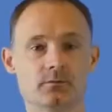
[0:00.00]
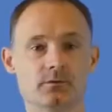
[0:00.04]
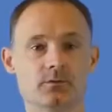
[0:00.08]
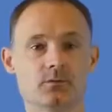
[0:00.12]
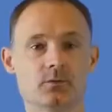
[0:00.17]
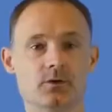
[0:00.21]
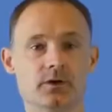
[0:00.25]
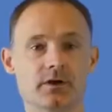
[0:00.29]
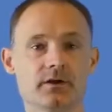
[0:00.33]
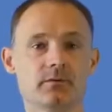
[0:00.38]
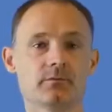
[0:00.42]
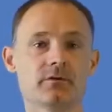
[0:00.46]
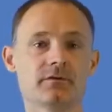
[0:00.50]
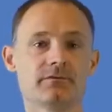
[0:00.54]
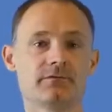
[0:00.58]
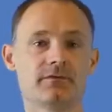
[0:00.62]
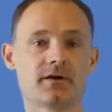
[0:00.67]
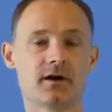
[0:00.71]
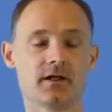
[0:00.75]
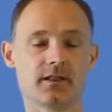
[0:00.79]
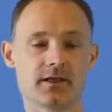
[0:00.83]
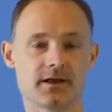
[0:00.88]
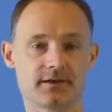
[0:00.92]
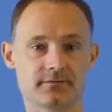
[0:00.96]
when working with
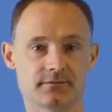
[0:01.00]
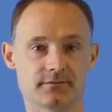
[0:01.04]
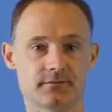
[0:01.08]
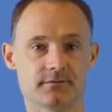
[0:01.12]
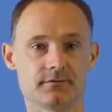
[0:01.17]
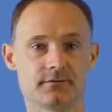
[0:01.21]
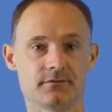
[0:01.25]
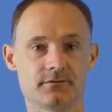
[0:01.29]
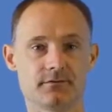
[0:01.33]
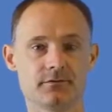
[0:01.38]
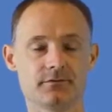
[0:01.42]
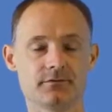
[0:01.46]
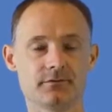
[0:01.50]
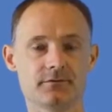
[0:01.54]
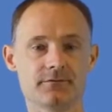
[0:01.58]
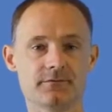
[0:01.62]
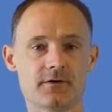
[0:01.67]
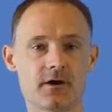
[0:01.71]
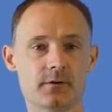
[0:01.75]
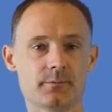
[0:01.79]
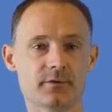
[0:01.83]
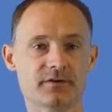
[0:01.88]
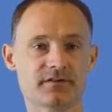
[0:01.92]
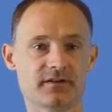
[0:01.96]
fall hazards, use the
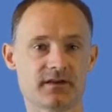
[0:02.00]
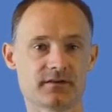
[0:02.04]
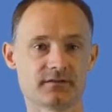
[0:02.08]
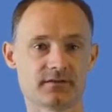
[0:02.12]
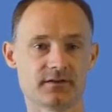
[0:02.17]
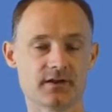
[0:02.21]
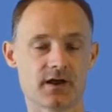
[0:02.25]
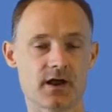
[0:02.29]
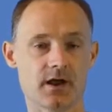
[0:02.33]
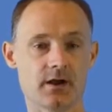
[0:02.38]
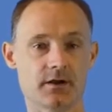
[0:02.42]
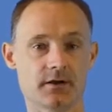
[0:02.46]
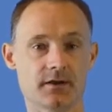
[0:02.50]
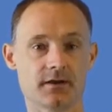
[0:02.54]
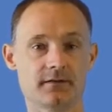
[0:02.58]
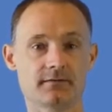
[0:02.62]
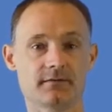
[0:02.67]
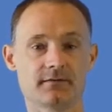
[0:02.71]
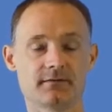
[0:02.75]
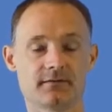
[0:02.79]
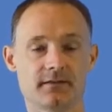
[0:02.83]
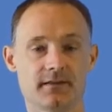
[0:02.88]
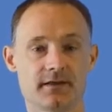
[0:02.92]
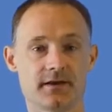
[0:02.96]
fall protection hierarchy
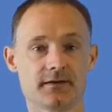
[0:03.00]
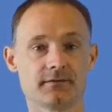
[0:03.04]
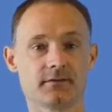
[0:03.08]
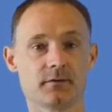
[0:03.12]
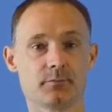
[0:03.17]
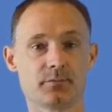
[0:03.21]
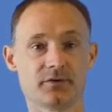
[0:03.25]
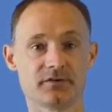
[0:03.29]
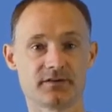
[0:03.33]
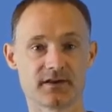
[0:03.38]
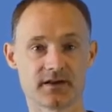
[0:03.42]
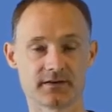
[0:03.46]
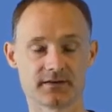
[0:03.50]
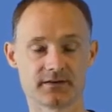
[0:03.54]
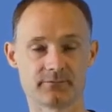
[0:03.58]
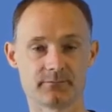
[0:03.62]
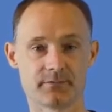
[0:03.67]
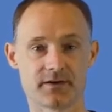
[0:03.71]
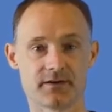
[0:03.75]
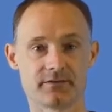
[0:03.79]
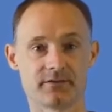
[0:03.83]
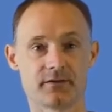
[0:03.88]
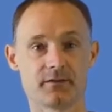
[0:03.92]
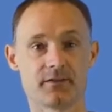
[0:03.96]
to select the protective
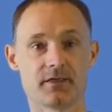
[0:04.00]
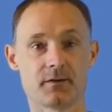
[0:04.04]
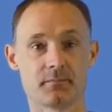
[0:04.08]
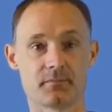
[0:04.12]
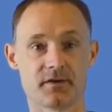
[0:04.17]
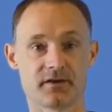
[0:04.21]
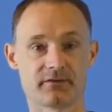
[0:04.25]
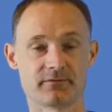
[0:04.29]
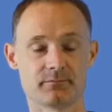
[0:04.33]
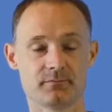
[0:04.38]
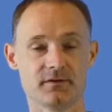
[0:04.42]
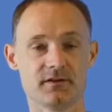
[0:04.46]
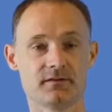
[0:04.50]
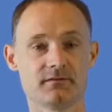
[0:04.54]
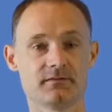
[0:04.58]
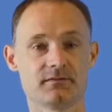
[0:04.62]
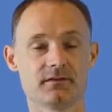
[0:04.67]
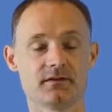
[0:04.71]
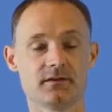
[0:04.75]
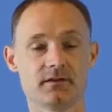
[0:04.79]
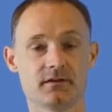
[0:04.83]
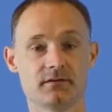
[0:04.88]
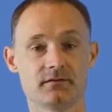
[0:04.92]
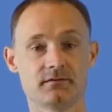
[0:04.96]
method that best meets
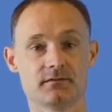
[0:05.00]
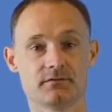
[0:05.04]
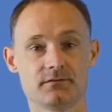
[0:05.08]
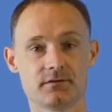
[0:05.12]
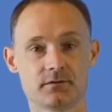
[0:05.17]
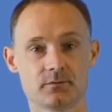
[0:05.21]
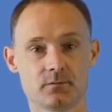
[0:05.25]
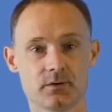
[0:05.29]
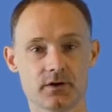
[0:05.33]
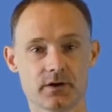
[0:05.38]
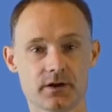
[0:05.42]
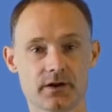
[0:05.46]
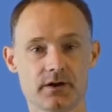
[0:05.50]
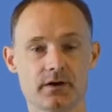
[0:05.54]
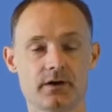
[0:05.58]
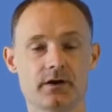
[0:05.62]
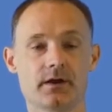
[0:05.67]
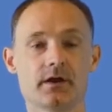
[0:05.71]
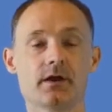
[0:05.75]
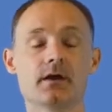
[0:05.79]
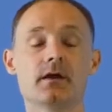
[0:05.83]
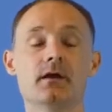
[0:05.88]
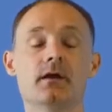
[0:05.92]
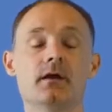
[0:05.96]
the needs of your work
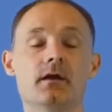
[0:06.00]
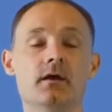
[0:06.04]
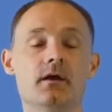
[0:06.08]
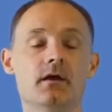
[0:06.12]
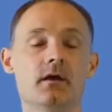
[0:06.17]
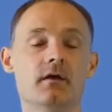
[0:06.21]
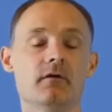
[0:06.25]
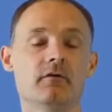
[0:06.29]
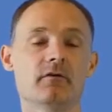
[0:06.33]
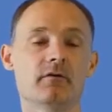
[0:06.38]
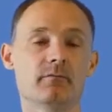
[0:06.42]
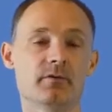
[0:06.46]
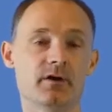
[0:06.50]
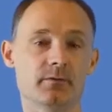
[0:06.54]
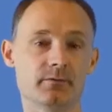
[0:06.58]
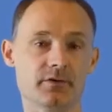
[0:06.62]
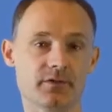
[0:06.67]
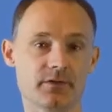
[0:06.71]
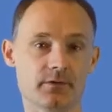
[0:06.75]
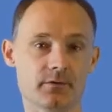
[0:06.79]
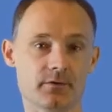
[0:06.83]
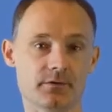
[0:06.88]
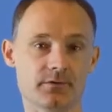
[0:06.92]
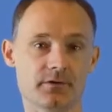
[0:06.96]
area.
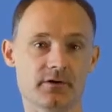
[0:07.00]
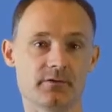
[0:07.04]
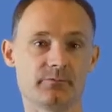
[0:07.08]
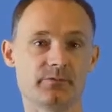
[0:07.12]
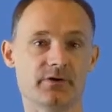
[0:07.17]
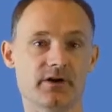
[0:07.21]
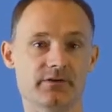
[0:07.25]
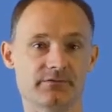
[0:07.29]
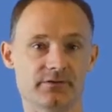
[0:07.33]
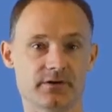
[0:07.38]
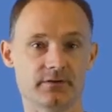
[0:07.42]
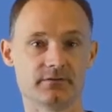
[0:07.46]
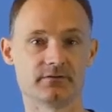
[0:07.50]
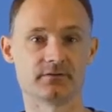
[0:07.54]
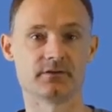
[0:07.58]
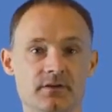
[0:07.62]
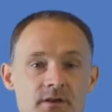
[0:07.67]
Remember the order of preference: